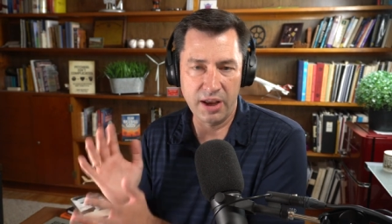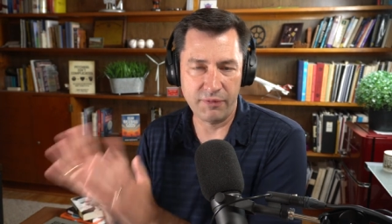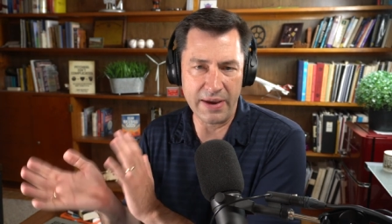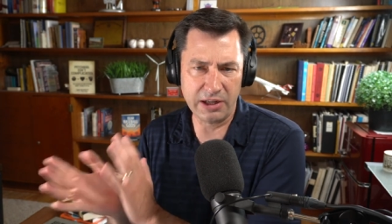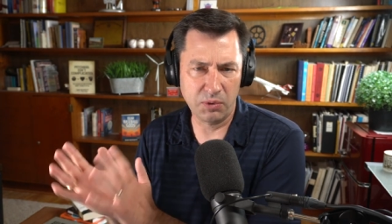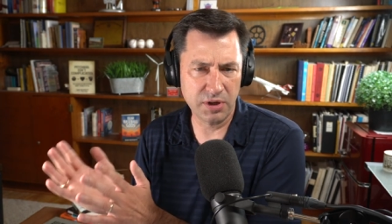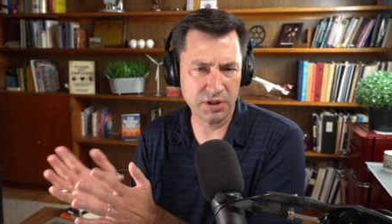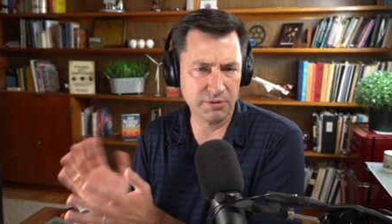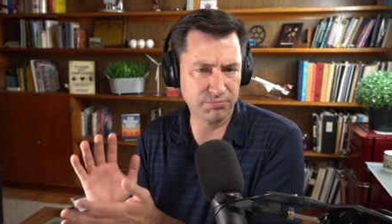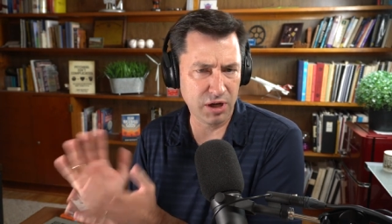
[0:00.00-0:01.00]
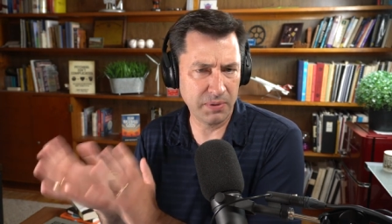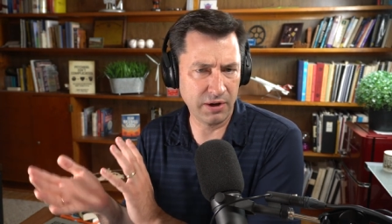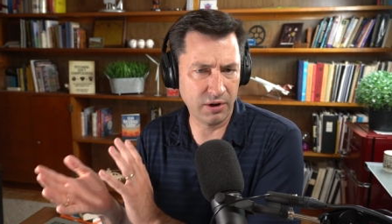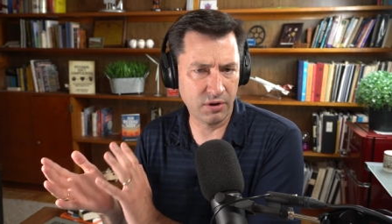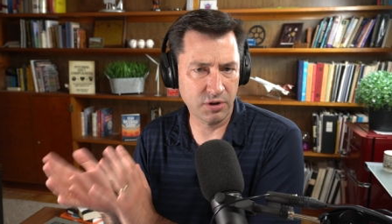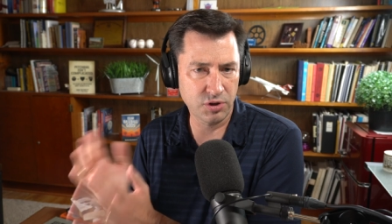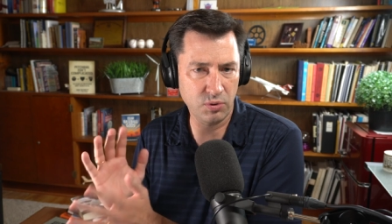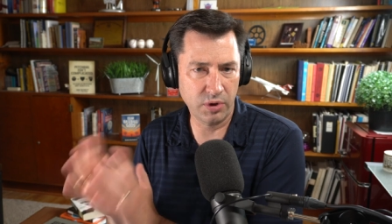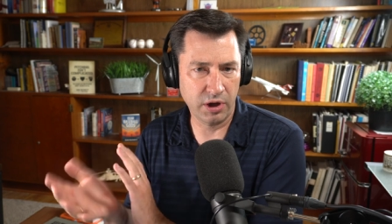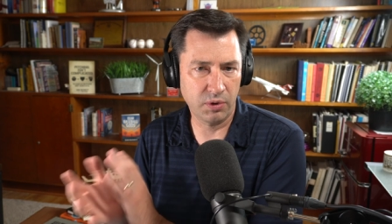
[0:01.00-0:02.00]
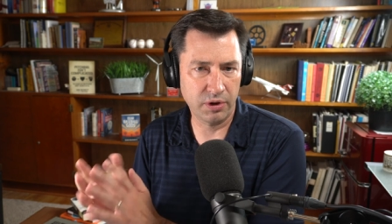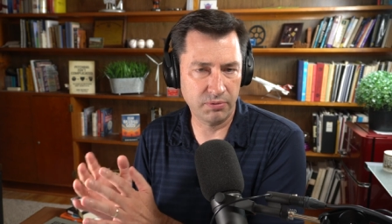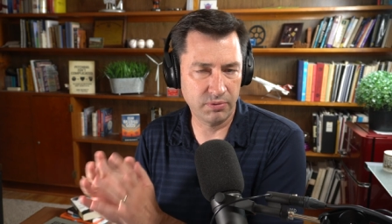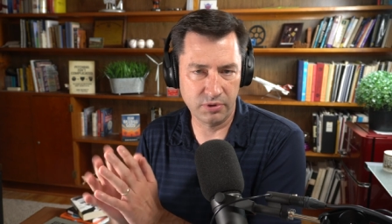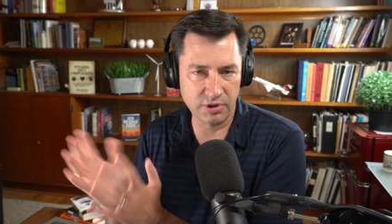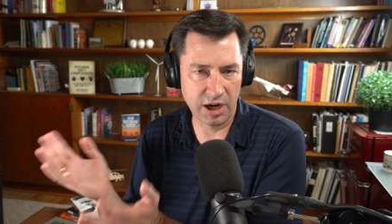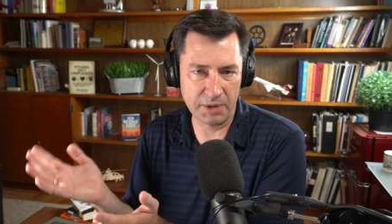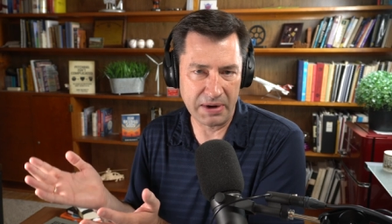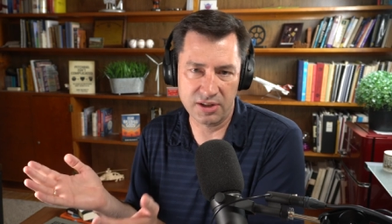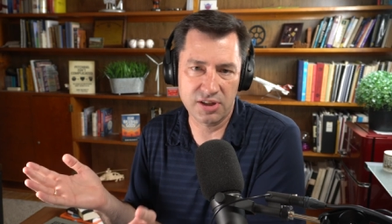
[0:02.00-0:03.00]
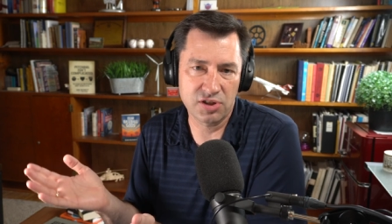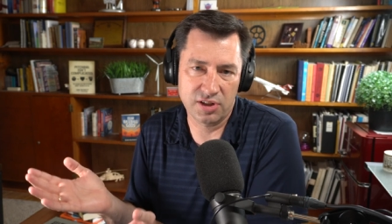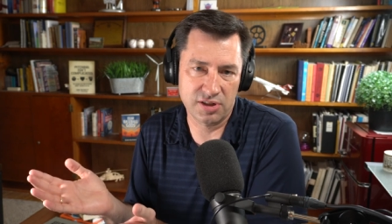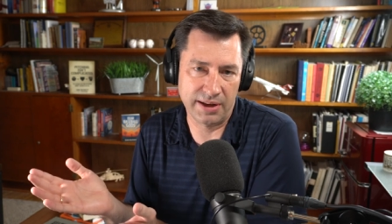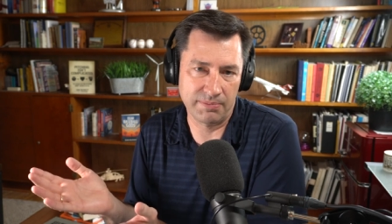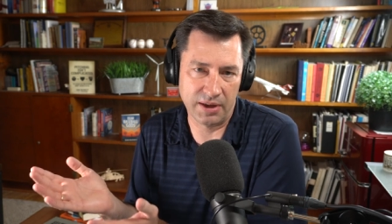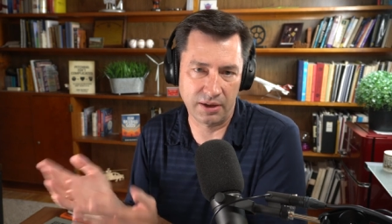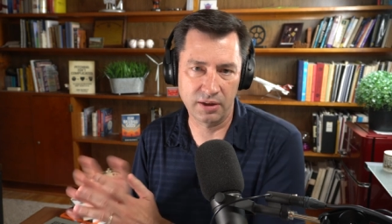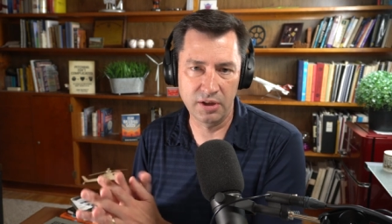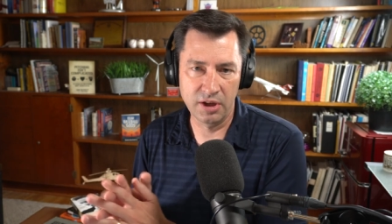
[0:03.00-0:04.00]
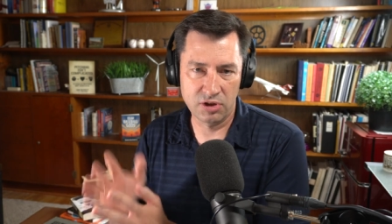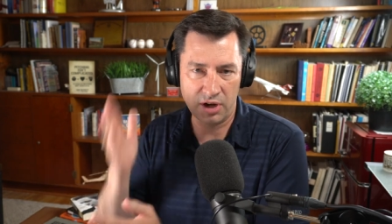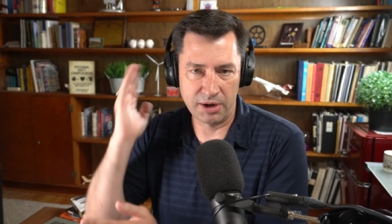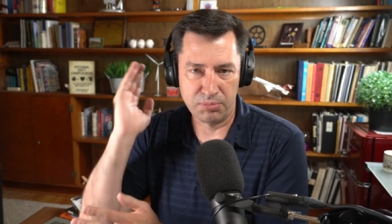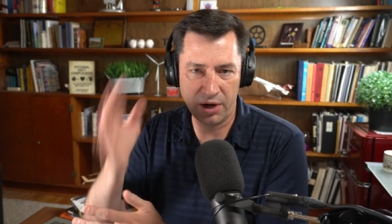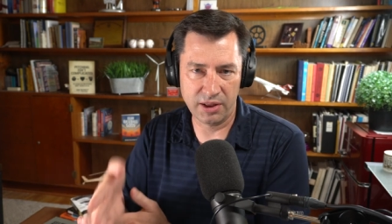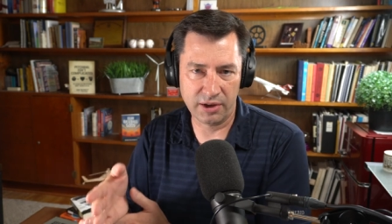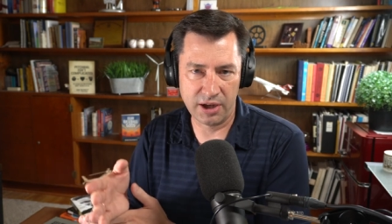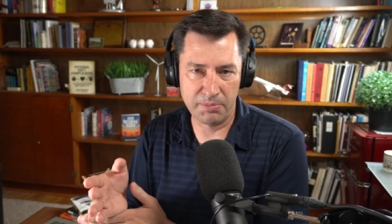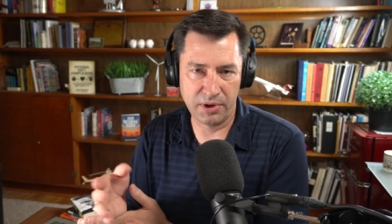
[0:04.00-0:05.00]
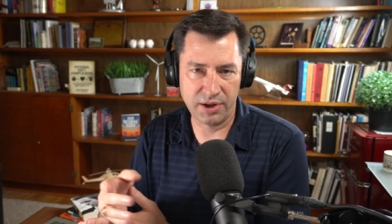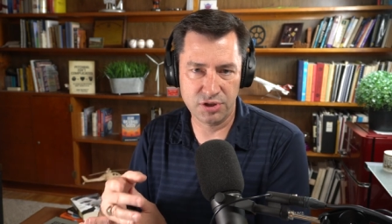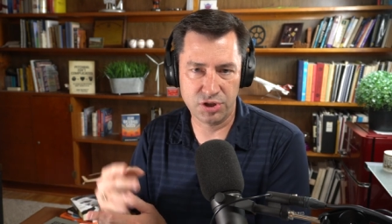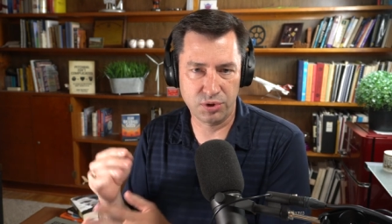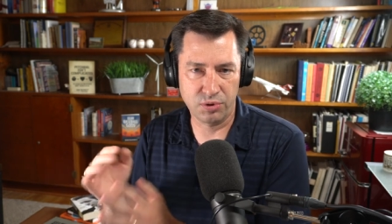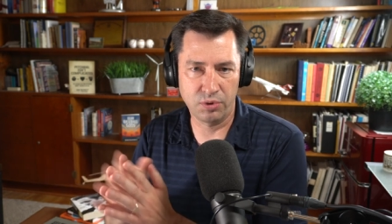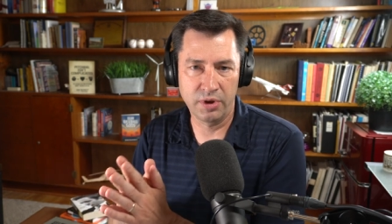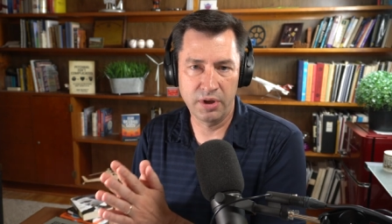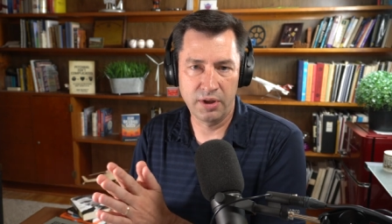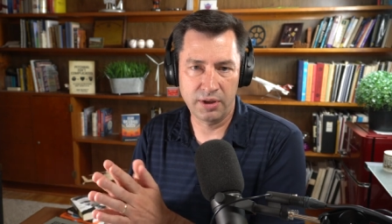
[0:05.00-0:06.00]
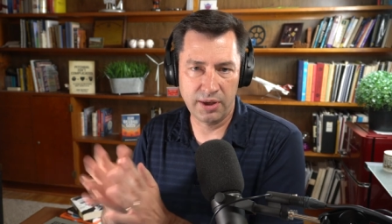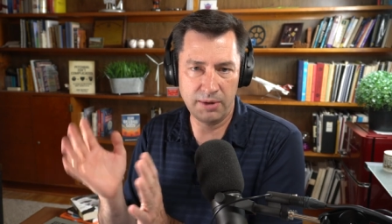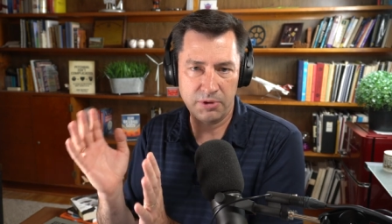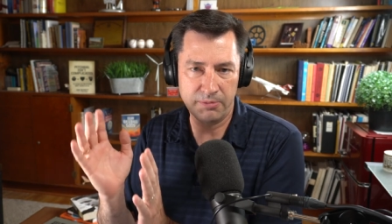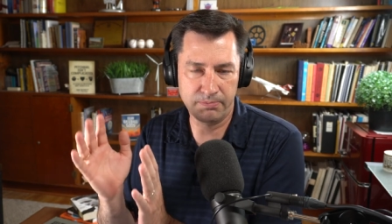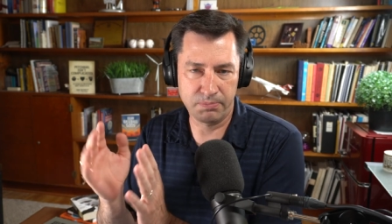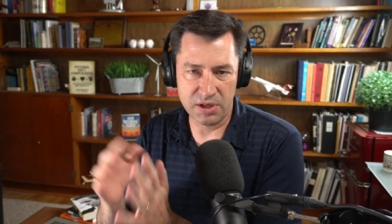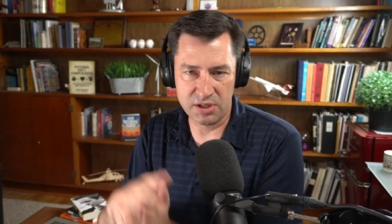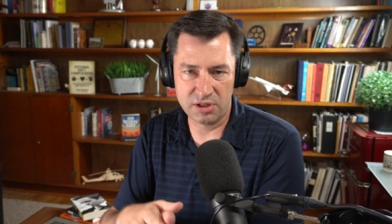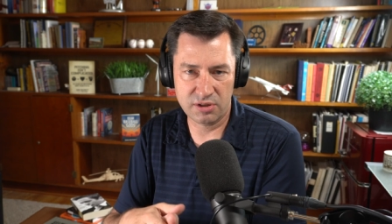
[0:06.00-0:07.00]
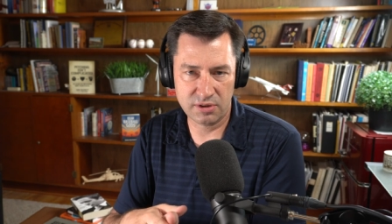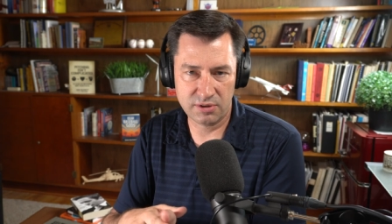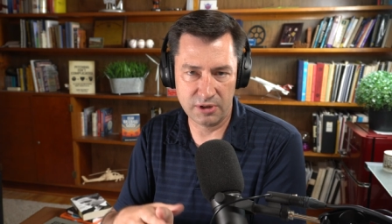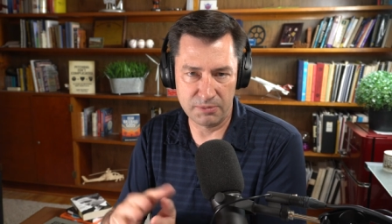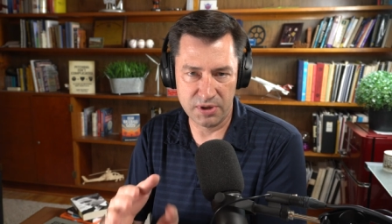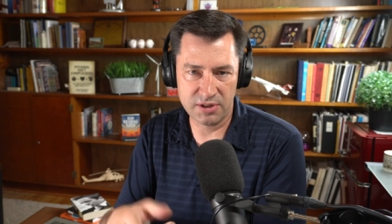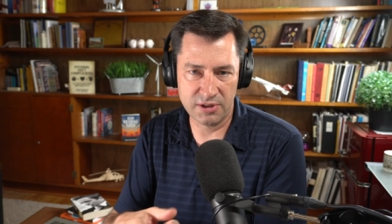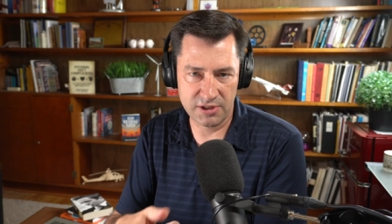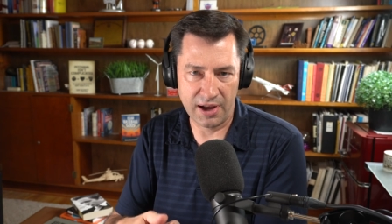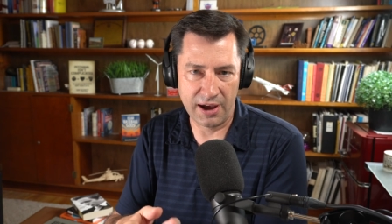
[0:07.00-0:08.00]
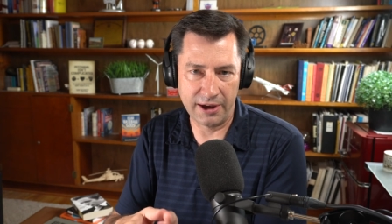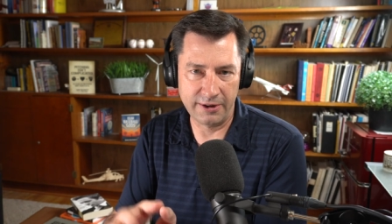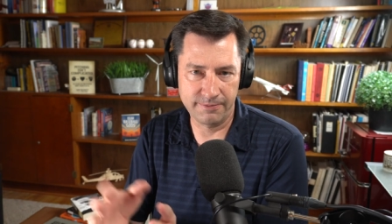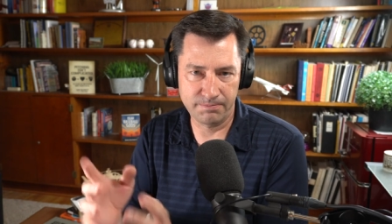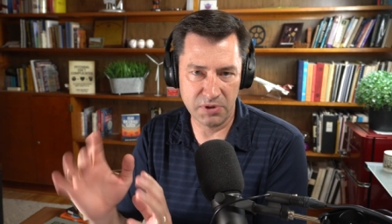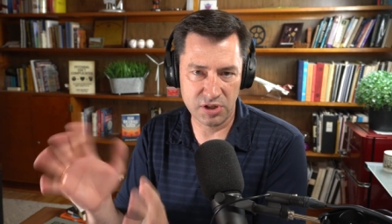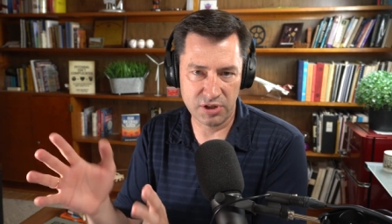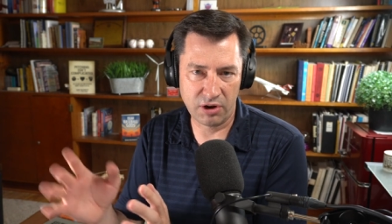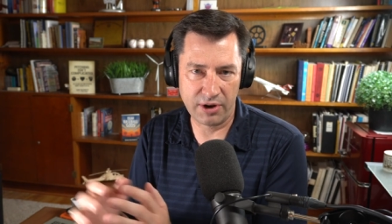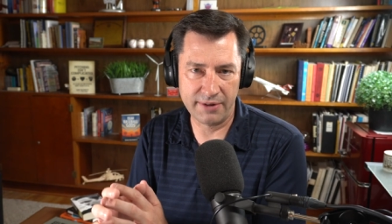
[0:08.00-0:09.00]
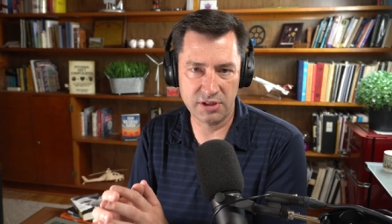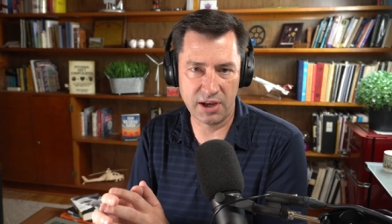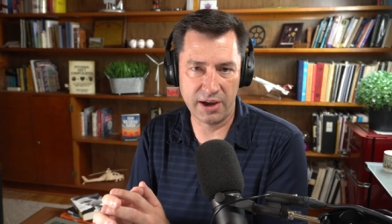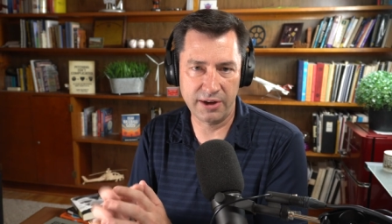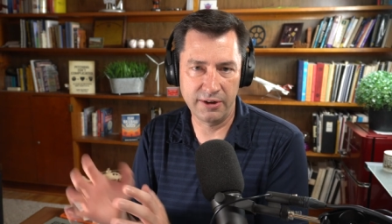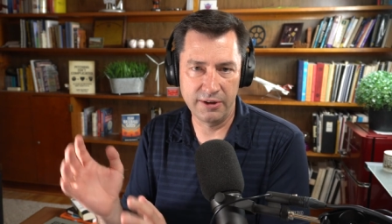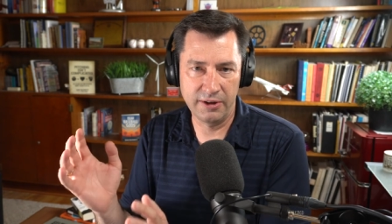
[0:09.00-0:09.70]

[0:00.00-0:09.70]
in fact it wasn't probably a year or two ago where they are talking about essentially the same thing trying to break the company into keep the business the business side business aircraft side